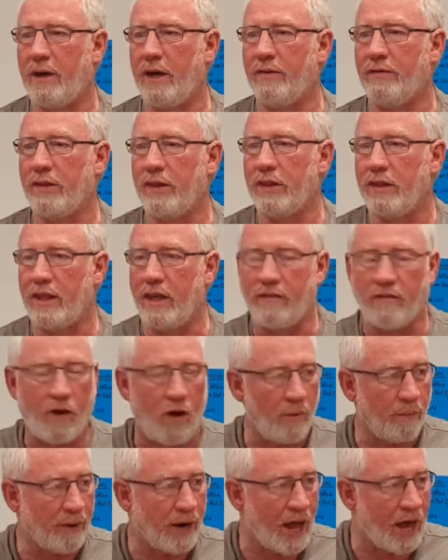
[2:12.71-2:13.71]
Given that they've
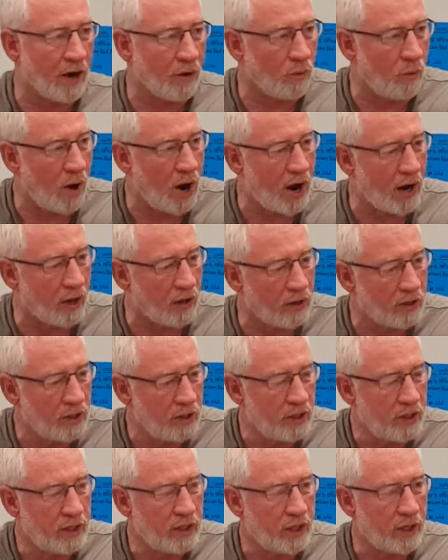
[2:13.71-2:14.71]
all been out a while,
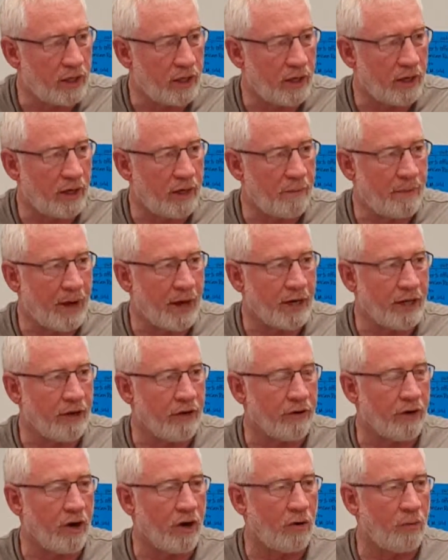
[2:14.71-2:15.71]
about a
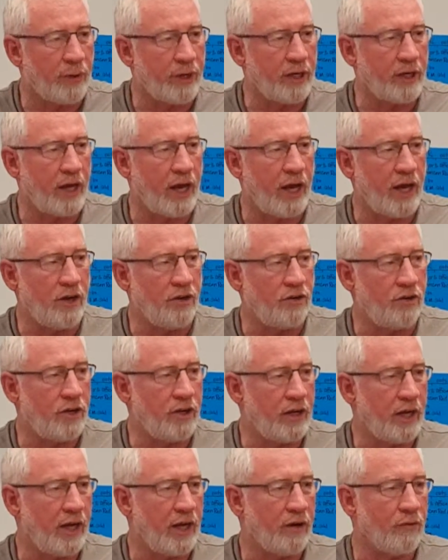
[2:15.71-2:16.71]
year ago we engaged
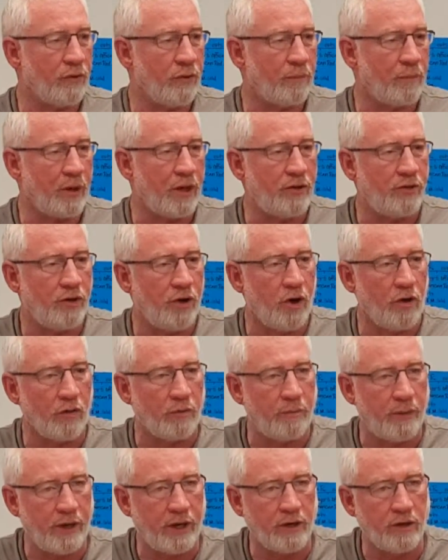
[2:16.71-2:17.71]
in replacing all
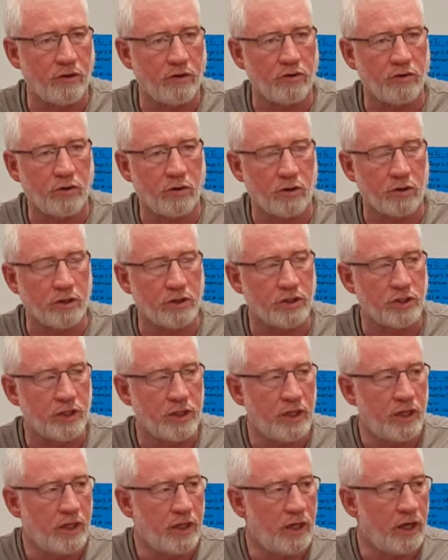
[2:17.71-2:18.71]
the beacon controllers
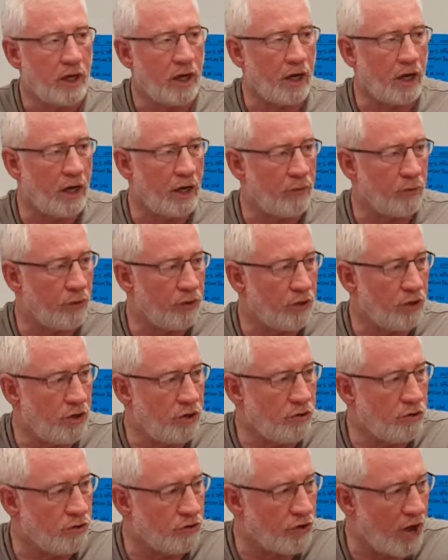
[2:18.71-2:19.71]
with a
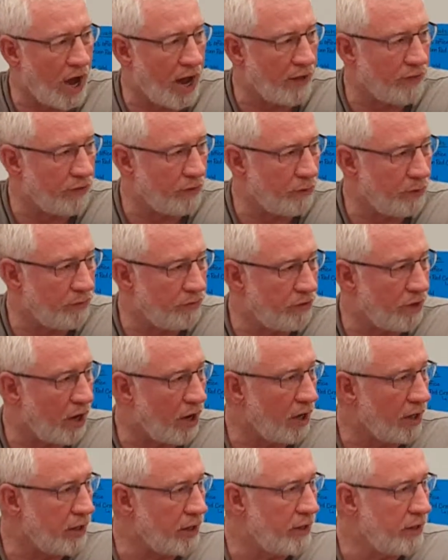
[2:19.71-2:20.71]
new design that we've
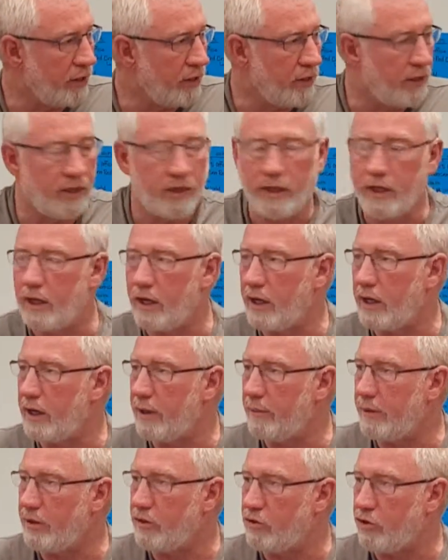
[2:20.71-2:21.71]
done,
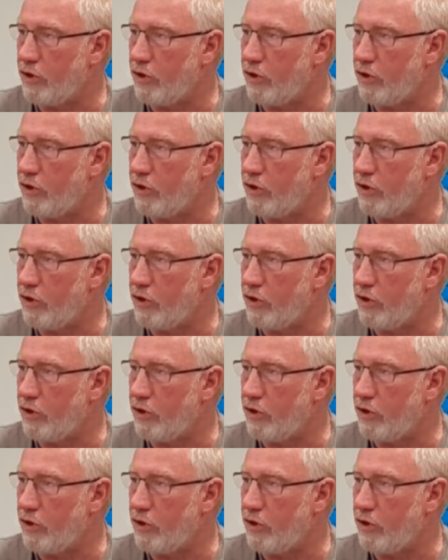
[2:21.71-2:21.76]
and